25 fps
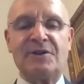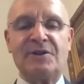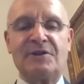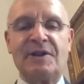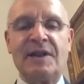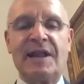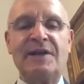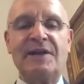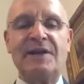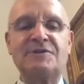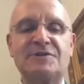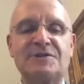
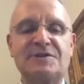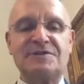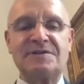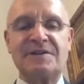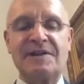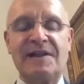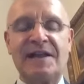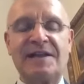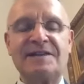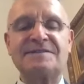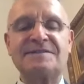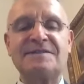
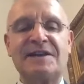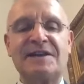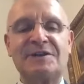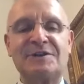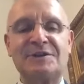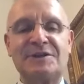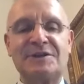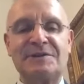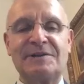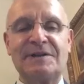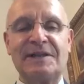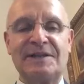next
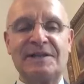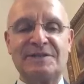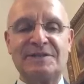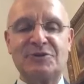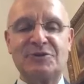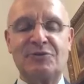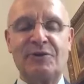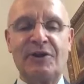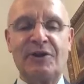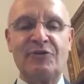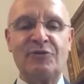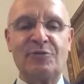session, it's
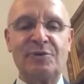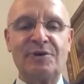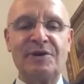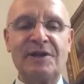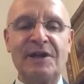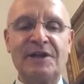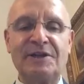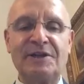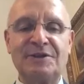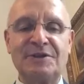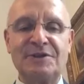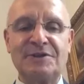
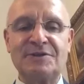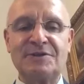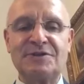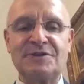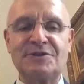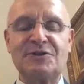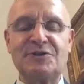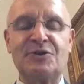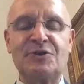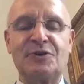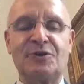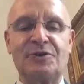transportation's
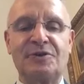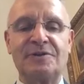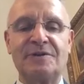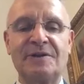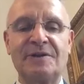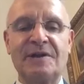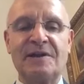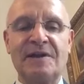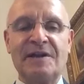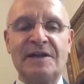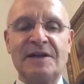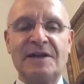turn
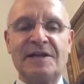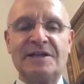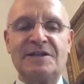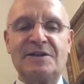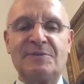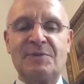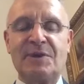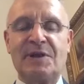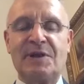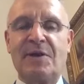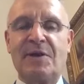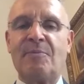to
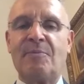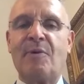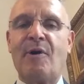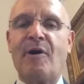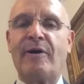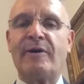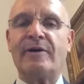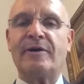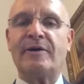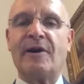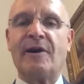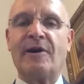become
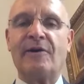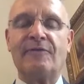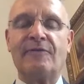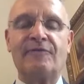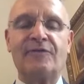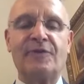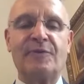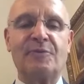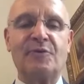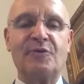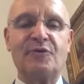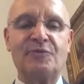part of
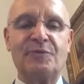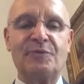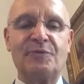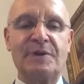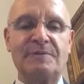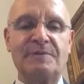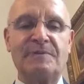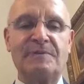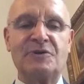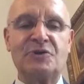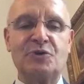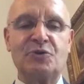the movement
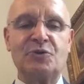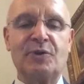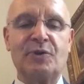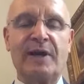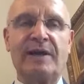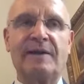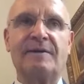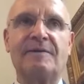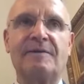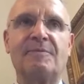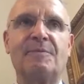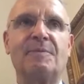to
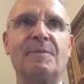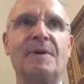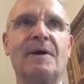a